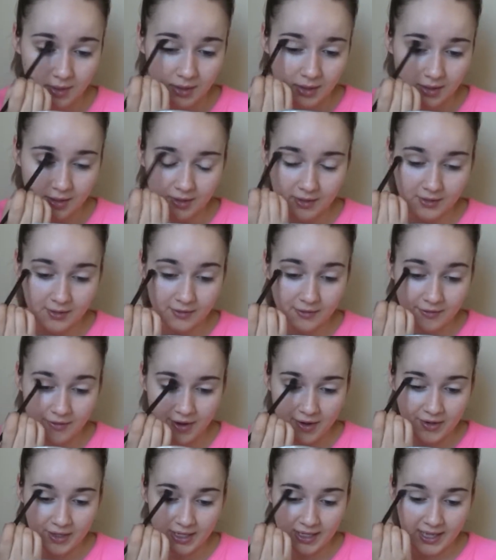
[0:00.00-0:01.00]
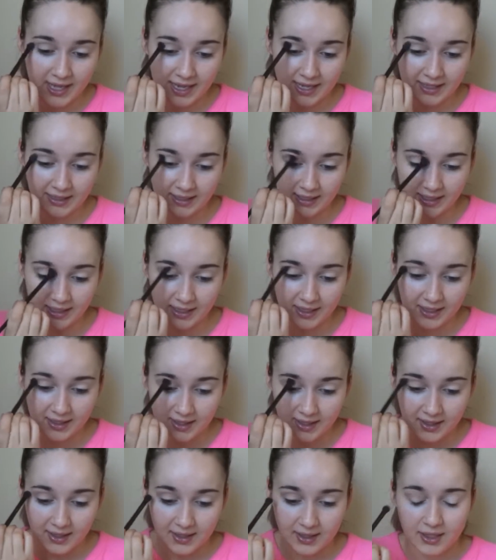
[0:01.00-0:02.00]
Just very lightly
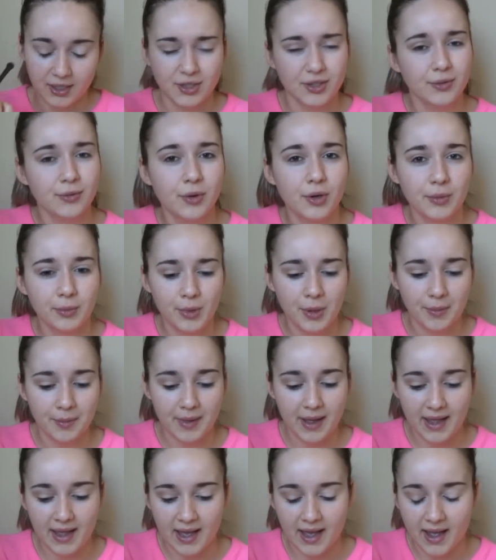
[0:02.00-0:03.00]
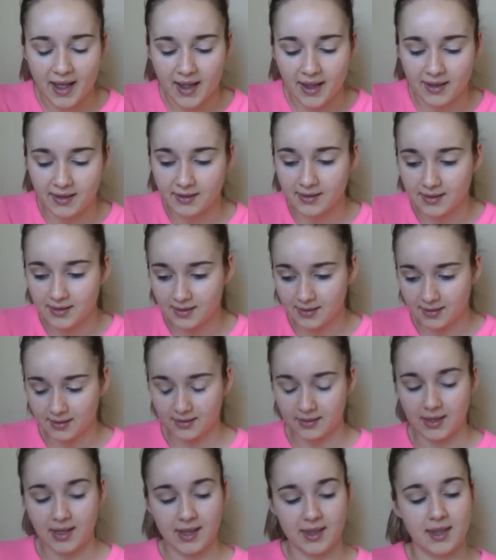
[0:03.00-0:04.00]
to warm up my eyes.
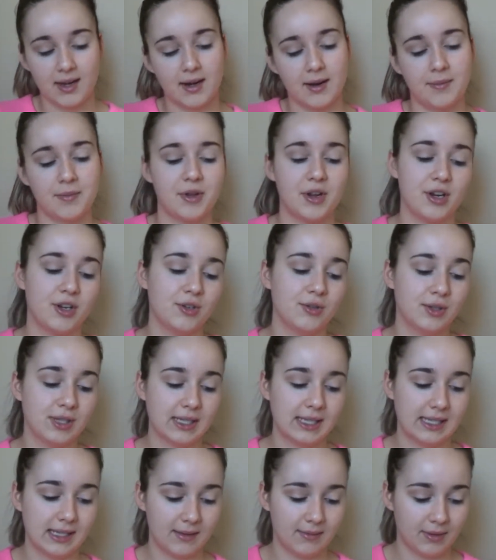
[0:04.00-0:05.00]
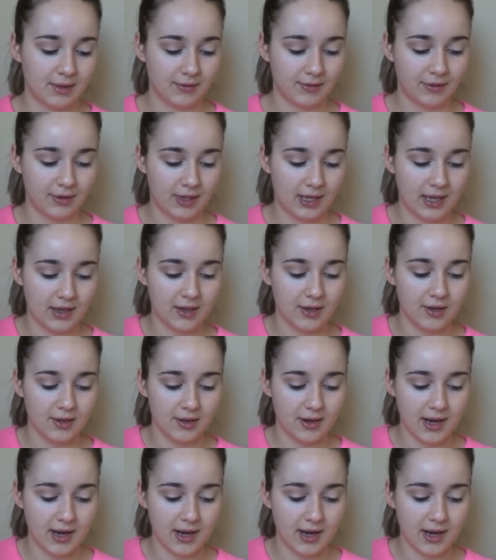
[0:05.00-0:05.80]
And then I'm gonna do the same thing for the other